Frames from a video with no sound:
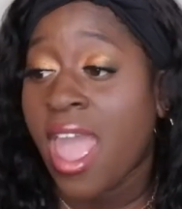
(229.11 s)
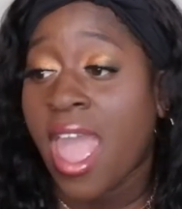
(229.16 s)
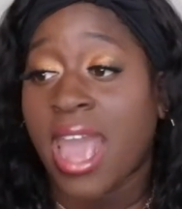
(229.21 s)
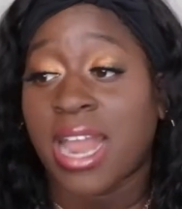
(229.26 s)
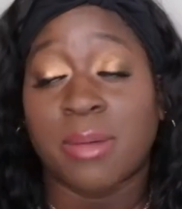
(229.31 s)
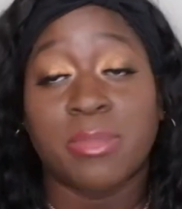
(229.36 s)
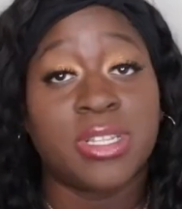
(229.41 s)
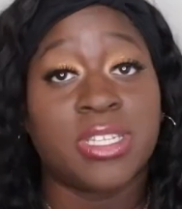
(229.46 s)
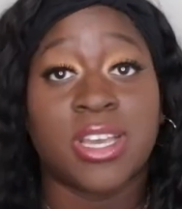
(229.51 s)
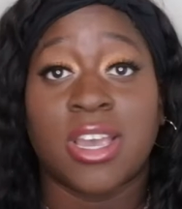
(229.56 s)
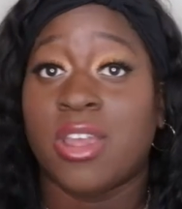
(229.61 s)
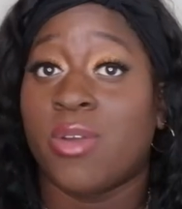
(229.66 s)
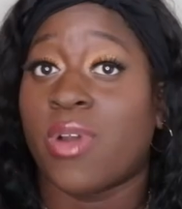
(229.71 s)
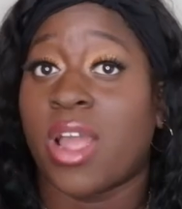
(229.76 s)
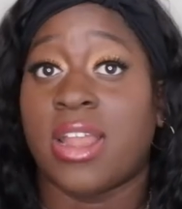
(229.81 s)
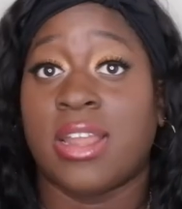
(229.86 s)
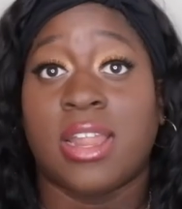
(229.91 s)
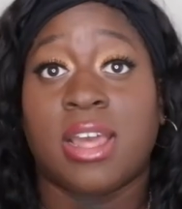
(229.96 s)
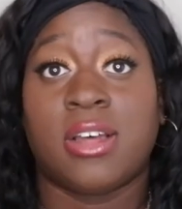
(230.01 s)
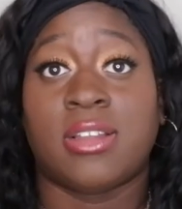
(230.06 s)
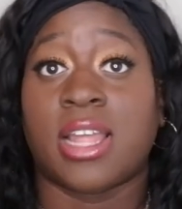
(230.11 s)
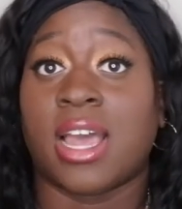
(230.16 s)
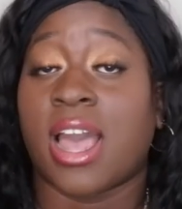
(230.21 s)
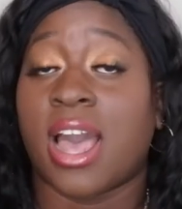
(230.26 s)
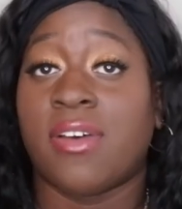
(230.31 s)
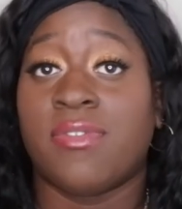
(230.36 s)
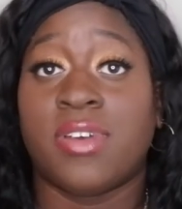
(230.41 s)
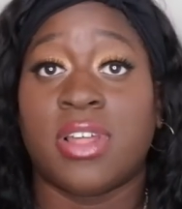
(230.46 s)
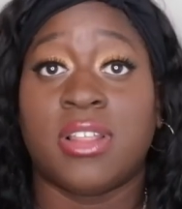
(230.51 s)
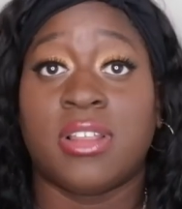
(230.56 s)
And I'm gonna tell you right now, like
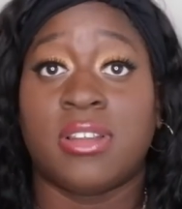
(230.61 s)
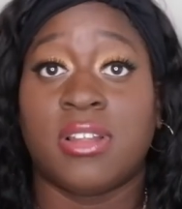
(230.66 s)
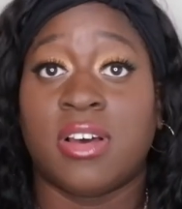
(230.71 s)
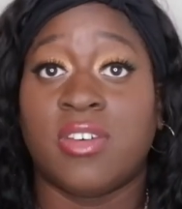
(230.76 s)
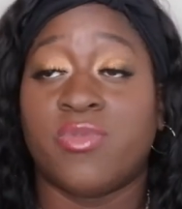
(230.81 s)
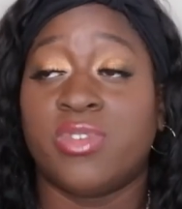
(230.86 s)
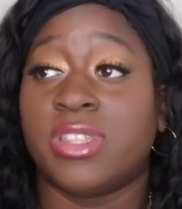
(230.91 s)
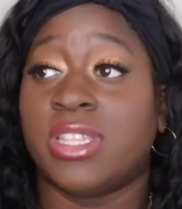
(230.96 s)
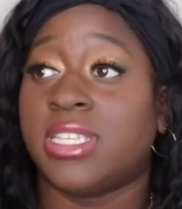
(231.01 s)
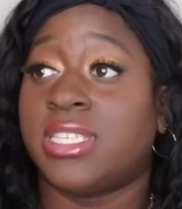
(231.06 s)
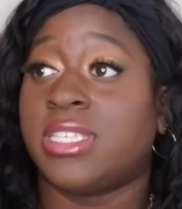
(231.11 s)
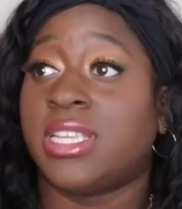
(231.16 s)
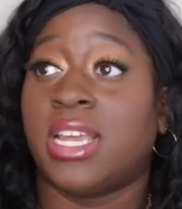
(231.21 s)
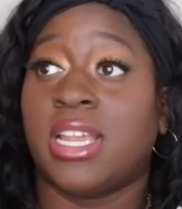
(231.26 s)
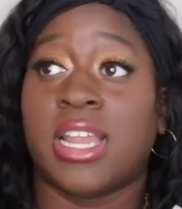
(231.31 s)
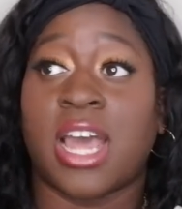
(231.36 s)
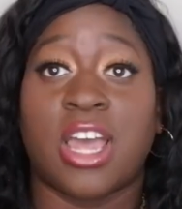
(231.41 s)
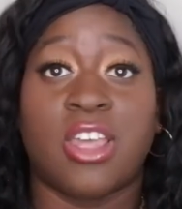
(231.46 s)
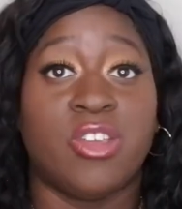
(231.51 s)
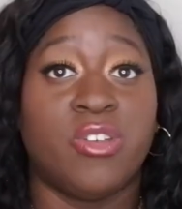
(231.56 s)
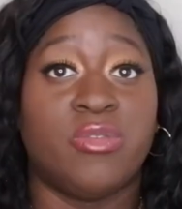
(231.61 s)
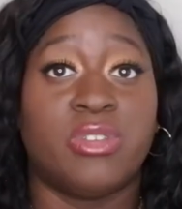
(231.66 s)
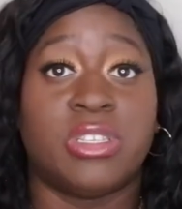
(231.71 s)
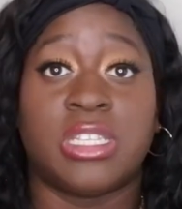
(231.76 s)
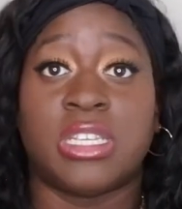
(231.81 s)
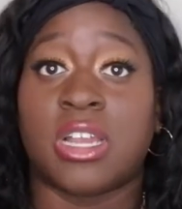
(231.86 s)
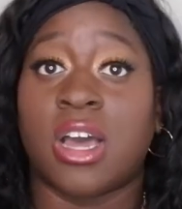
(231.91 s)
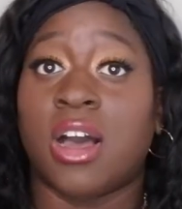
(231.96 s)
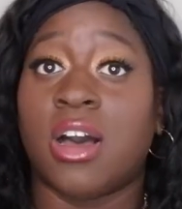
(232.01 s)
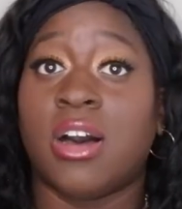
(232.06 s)
I fell in love with the scent. I
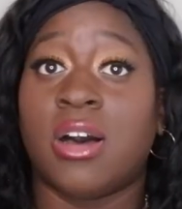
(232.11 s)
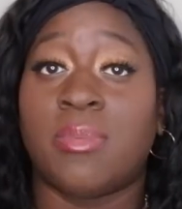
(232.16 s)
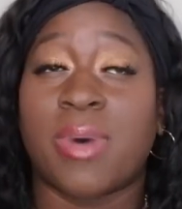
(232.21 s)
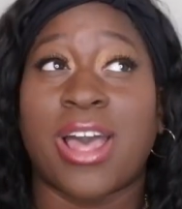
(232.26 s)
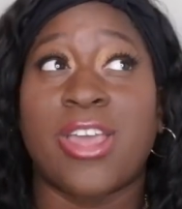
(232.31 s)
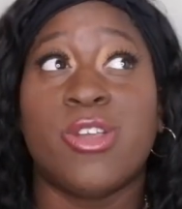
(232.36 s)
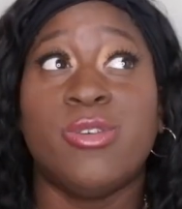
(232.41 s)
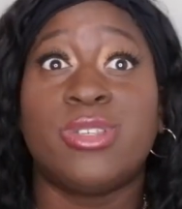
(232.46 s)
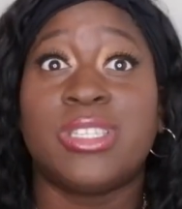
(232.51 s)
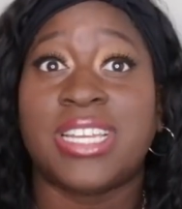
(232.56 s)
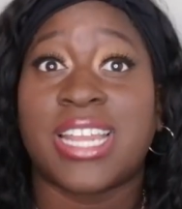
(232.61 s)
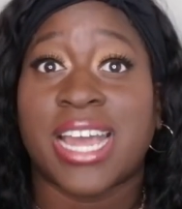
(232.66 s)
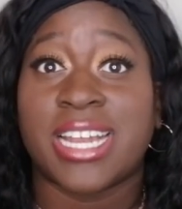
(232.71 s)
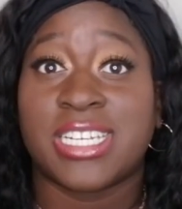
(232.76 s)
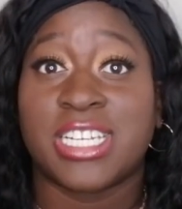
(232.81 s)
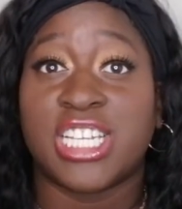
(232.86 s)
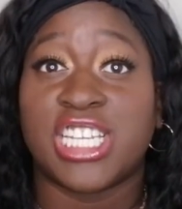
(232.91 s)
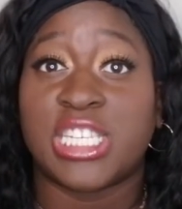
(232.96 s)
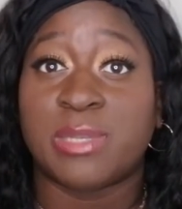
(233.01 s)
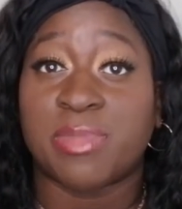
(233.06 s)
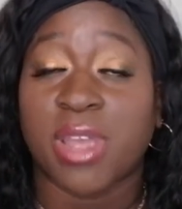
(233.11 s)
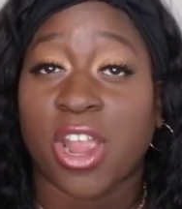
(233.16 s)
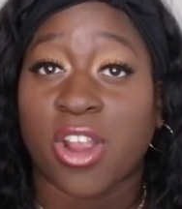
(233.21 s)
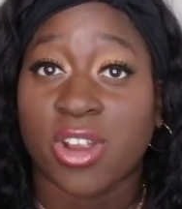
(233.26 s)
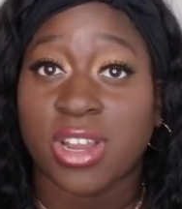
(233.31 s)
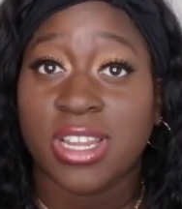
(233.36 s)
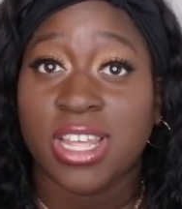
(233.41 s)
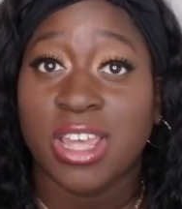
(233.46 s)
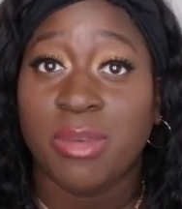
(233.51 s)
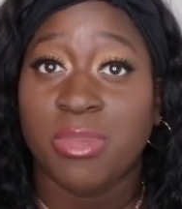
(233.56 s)
used it up. I used it actually
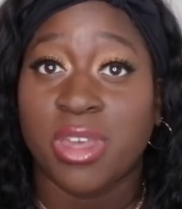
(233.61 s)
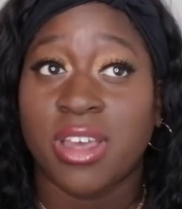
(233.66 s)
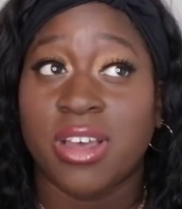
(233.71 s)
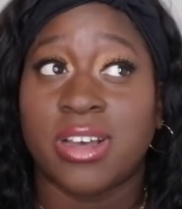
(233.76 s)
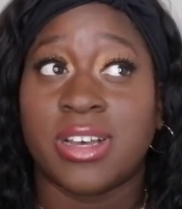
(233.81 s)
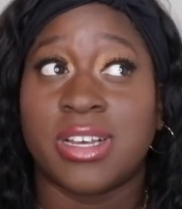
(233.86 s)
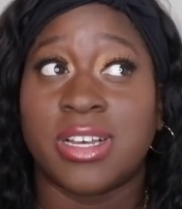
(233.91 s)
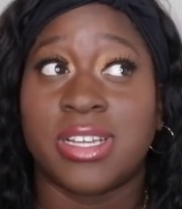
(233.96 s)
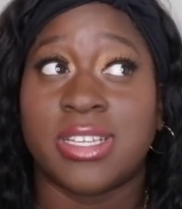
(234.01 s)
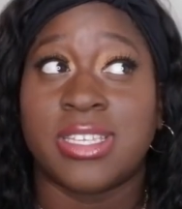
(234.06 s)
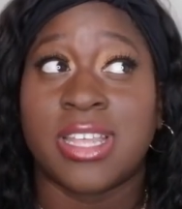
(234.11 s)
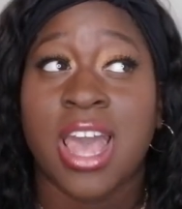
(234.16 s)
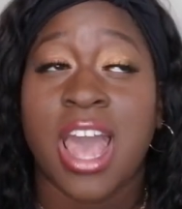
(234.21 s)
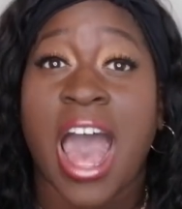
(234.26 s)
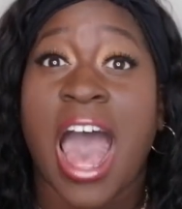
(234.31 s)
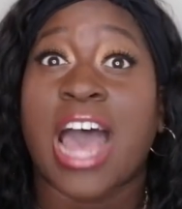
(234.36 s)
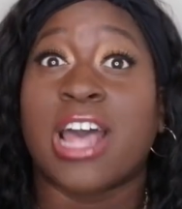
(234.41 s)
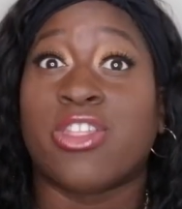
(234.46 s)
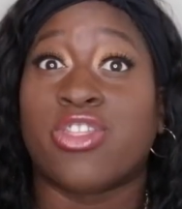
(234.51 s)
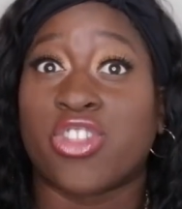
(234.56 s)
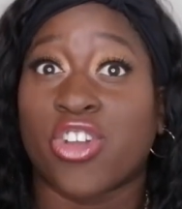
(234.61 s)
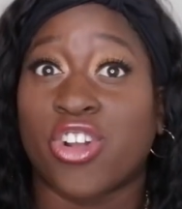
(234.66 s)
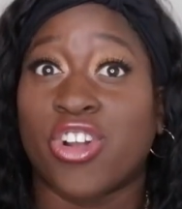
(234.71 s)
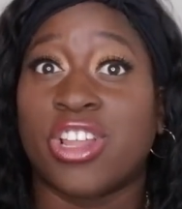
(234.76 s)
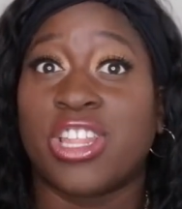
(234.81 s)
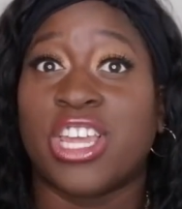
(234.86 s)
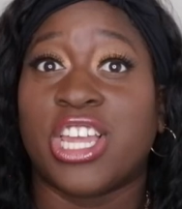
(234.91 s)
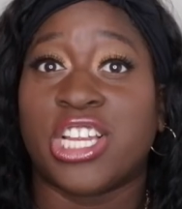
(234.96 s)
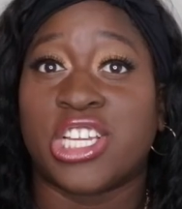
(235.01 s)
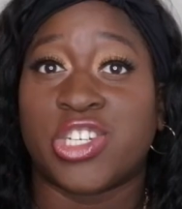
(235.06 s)
sparingly because I
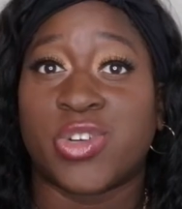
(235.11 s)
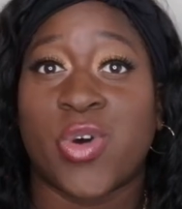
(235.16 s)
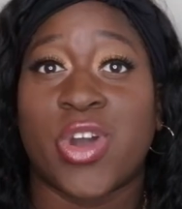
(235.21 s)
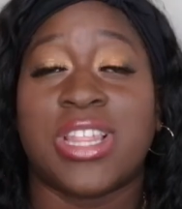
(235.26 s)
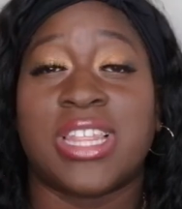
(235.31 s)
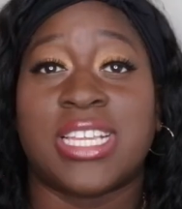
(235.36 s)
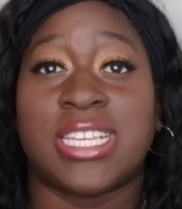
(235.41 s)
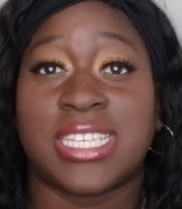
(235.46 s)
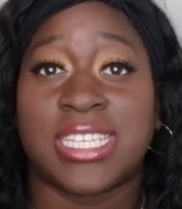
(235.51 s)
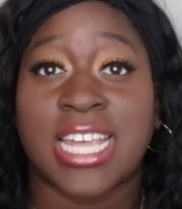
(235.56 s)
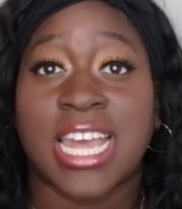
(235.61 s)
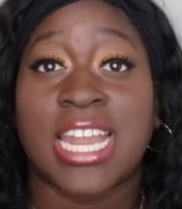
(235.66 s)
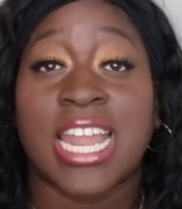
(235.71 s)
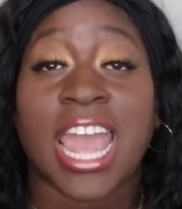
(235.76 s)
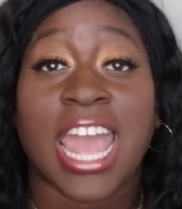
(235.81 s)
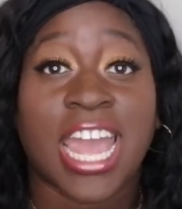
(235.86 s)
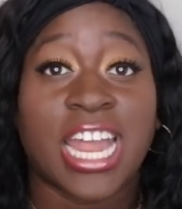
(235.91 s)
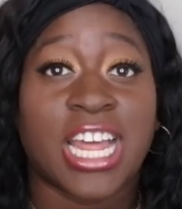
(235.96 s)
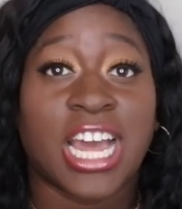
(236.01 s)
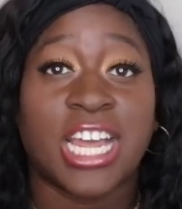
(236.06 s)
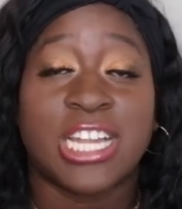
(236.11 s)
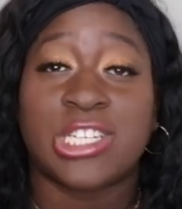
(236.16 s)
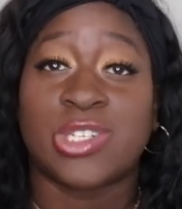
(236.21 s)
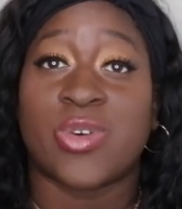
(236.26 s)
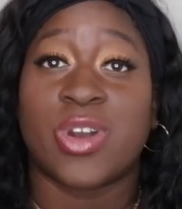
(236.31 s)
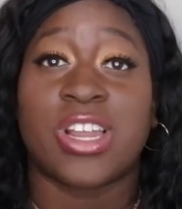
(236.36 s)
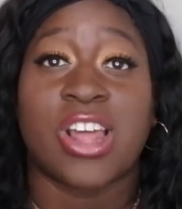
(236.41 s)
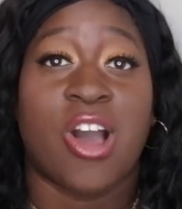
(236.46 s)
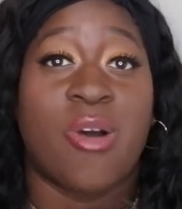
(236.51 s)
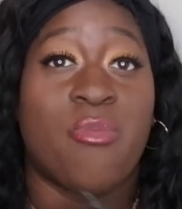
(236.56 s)
thoroughly enjoyed the scent and I
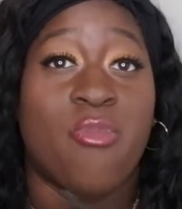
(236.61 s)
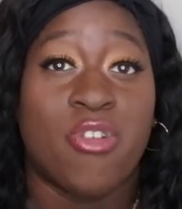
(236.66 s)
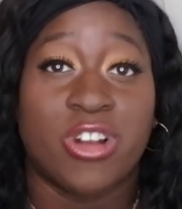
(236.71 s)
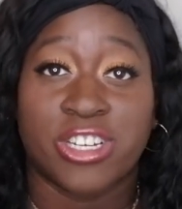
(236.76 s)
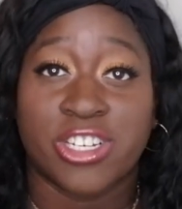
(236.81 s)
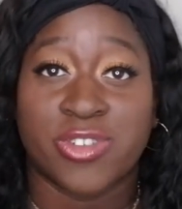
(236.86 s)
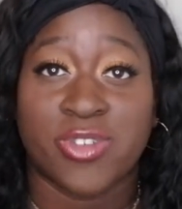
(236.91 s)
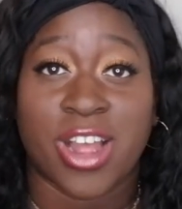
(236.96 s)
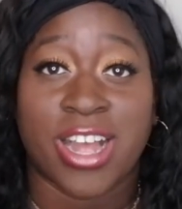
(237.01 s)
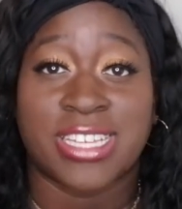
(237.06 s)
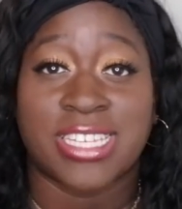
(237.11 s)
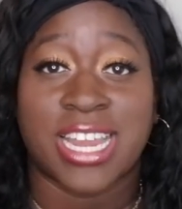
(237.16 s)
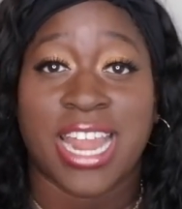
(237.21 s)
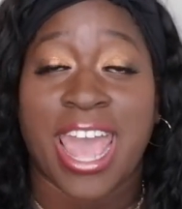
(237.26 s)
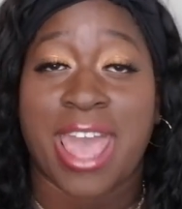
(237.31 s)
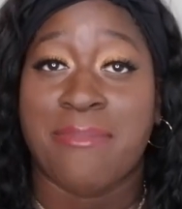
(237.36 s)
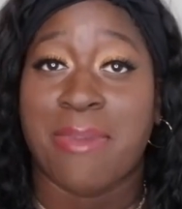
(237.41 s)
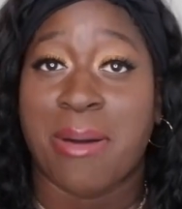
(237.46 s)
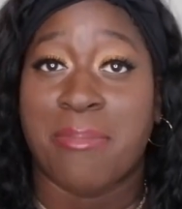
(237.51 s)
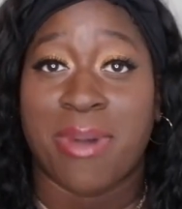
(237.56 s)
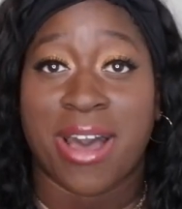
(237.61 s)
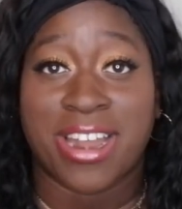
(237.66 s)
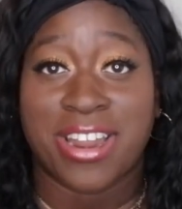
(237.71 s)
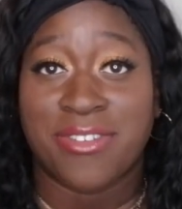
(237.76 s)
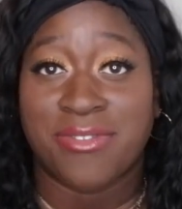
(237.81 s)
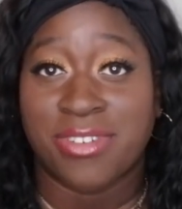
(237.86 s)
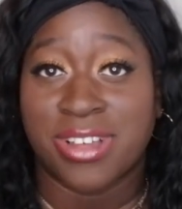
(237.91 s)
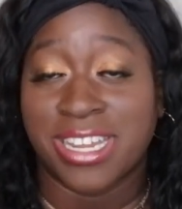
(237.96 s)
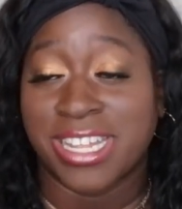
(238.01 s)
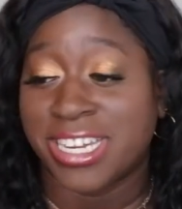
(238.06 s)
enjoyed how moisturized it had my
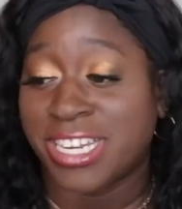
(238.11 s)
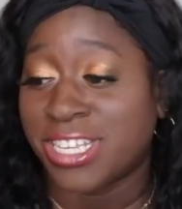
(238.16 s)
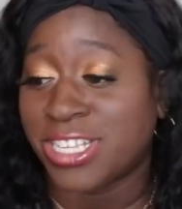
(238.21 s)
body feeling.